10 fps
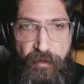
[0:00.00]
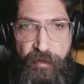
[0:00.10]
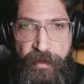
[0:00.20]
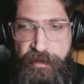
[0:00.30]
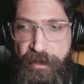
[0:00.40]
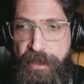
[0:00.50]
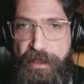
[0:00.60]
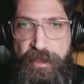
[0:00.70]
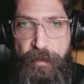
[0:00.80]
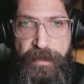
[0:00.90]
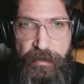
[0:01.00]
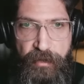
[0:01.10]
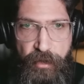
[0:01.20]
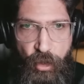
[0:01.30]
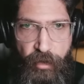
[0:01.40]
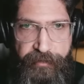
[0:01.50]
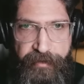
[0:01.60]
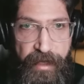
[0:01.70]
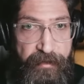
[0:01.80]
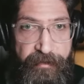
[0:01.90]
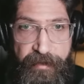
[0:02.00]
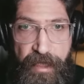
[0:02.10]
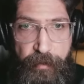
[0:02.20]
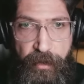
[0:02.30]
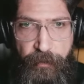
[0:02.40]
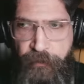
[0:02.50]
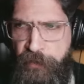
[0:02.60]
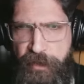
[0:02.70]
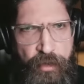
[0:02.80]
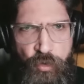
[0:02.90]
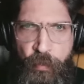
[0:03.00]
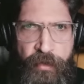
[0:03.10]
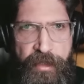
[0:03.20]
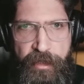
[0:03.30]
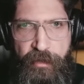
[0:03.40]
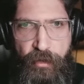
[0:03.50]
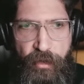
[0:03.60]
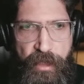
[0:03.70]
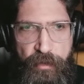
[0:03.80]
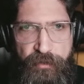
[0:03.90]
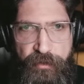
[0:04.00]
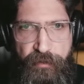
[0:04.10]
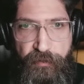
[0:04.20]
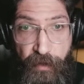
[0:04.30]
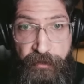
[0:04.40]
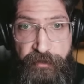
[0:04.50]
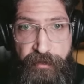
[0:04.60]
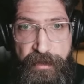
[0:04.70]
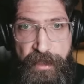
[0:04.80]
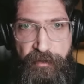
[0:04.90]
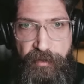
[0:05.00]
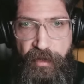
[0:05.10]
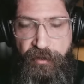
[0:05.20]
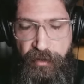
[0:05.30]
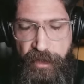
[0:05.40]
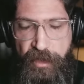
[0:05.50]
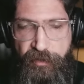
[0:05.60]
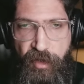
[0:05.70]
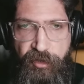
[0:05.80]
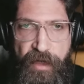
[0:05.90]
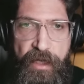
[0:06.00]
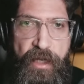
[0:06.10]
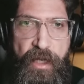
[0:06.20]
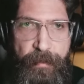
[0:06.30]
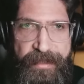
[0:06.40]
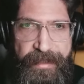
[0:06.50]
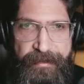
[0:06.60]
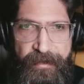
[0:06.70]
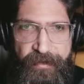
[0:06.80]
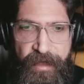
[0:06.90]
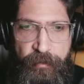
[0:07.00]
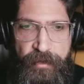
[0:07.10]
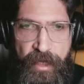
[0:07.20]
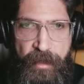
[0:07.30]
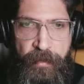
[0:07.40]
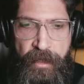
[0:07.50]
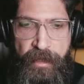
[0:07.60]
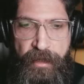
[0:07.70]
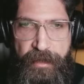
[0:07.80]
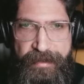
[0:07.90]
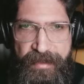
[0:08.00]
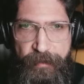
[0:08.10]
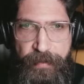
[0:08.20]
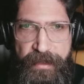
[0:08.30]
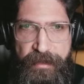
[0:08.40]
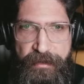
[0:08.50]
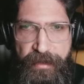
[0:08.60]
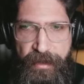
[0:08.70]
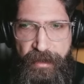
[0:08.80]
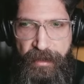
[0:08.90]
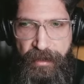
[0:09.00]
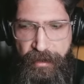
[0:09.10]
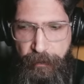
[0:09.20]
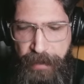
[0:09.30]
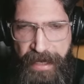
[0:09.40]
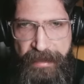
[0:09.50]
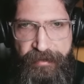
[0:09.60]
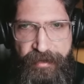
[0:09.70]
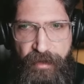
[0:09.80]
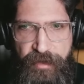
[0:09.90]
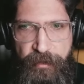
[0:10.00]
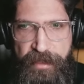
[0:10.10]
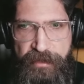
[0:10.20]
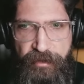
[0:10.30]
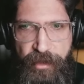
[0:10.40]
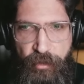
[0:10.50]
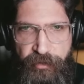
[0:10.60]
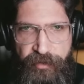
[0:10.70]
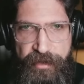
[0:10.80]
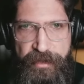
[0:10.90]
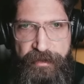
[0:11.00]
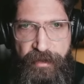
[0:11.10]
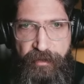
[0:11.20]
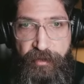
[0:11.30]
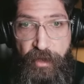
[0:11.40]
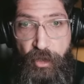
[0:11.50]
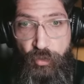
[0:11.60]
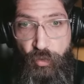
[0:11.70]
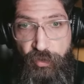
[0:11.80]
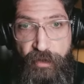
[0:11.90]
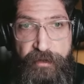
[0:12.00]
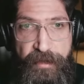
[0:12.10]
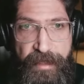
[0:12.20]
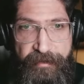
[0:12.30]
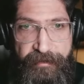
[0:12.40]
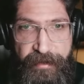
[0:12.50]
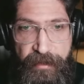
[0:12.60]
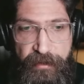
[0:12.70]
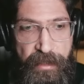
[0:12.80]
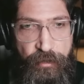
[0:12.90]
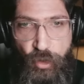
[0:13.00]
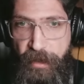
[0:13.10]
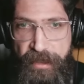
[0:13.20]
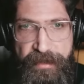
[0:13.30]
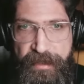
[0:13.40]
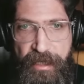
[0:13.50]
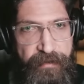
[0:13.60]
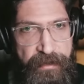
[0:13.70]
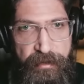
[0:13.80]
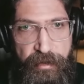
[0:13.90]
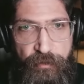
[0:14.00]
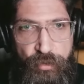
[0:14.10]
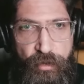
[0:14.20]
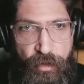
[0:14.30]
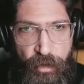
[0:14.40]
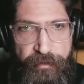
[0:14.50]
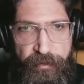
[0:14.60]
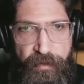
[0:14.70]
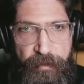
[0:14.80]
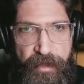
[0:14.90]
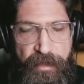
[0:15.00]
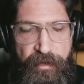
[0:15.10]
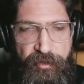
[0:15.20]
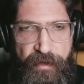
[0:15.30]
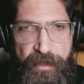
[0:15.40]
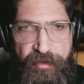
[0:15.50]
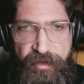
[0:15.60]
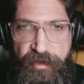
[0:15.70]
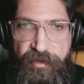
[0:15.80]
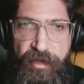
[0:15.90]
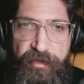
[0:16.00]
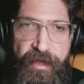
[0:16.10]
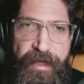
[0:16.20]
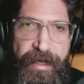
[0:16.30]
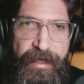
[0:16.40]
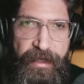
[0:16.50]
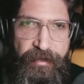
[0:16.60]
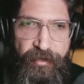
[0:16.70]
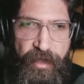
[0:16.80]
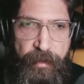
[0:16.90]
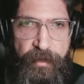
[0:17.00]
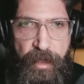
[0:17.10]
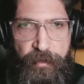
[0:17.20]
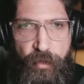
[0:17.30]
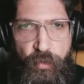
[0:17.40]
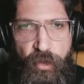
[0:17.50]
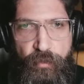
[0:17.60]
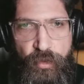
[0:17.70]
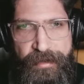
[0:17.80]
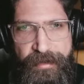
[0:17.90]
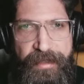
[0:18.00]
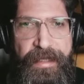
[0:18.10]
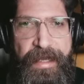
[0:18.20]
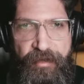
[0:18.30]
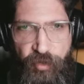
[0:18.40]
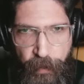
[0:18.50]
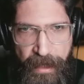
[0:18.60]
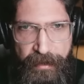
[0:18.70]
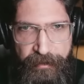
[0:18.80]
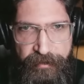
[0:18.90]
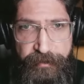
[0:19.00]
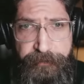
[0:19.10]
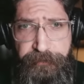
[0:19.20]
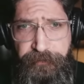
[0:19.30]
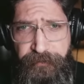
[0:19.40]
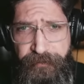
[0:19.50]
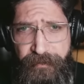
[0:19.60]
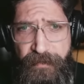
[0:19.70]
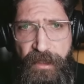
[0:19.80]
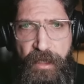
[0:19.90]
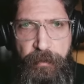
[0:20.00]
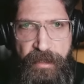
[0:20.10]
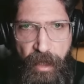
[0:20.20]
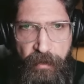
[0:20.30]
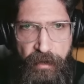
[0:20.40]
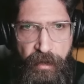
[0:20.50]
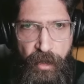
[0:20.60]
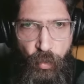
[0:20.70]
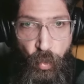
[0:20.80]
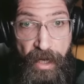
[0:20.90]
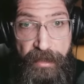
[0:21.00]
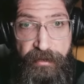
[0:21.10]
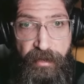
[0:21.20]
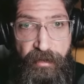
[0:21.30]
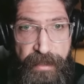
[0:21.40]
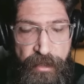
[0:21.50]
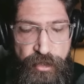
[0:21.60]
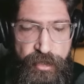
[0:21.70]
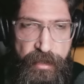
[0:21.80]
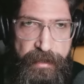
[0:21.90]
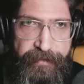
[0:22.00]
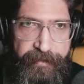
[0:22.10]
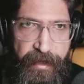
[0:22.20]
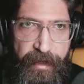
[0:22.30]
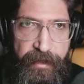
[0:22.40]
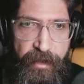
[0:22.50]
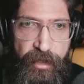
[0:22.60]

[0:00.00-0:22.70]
government, keeping the north unstable, not opening an all-out front against Israel, but at the same time keeping the pace of the military hostilities to certain extent that nobody can return to the north from the Israeli citizens, and at the same time the war would not expand and become a wide range, let's say,